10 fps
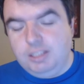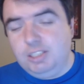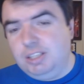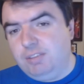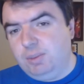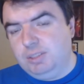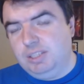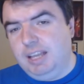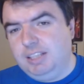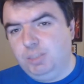this is definitely one of
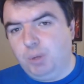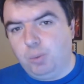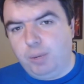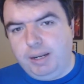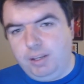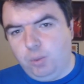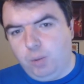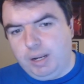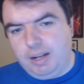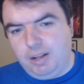those cases where reading
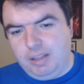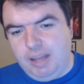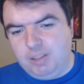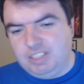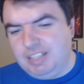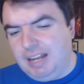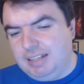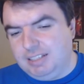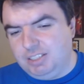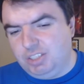your work out loud is
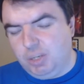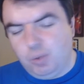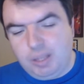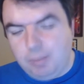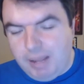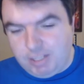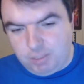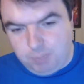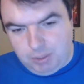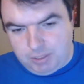not necessarily a
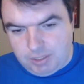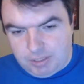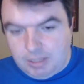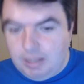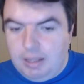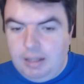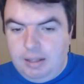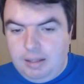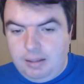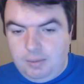magic bullet,
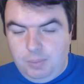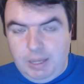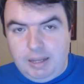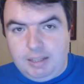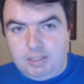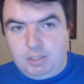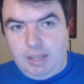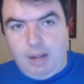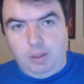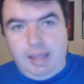
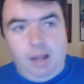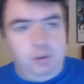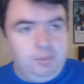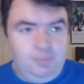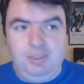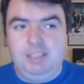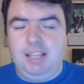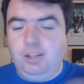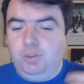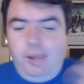because out loud it
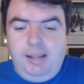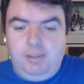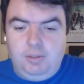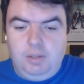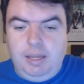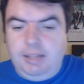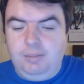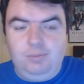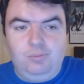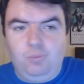sounds great.
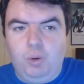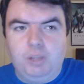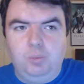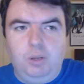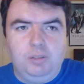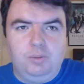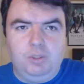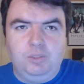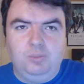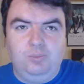It works one
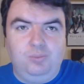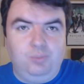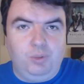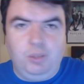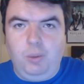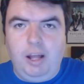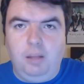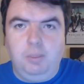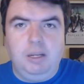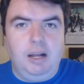works really
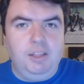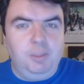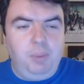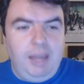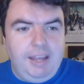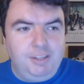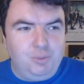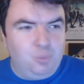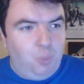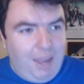well, but on the page
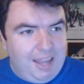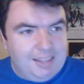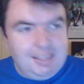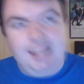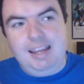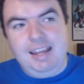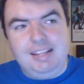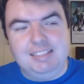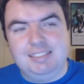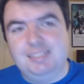in red,
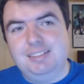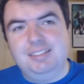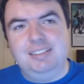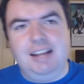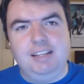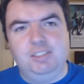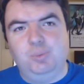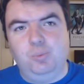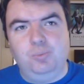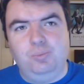it's not
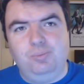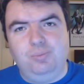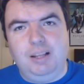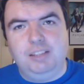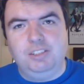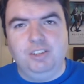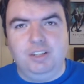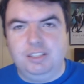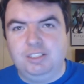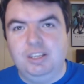as not as
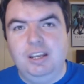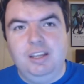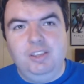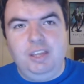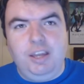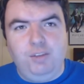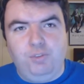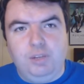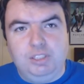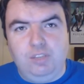good. It's the
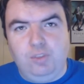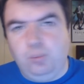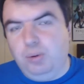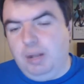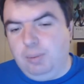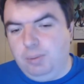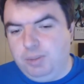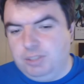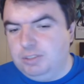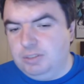inverse of the
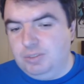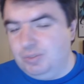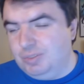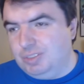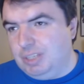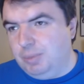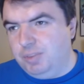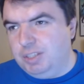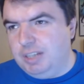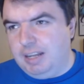problem with st- some
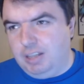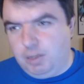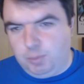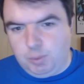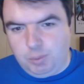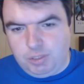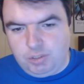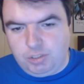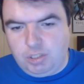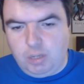of the dialogue from the
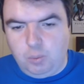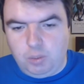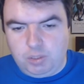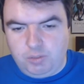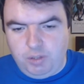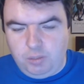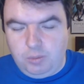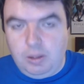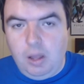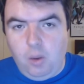original Star Wars
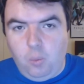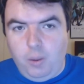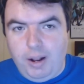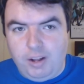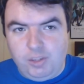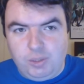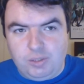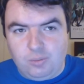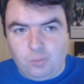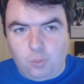film, where you
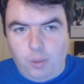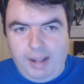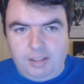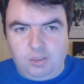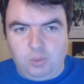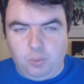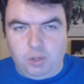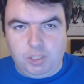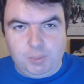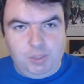can write the
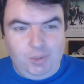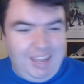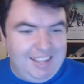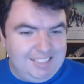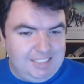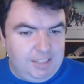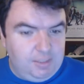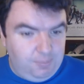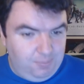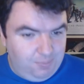words but you can't say
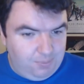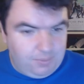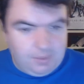them.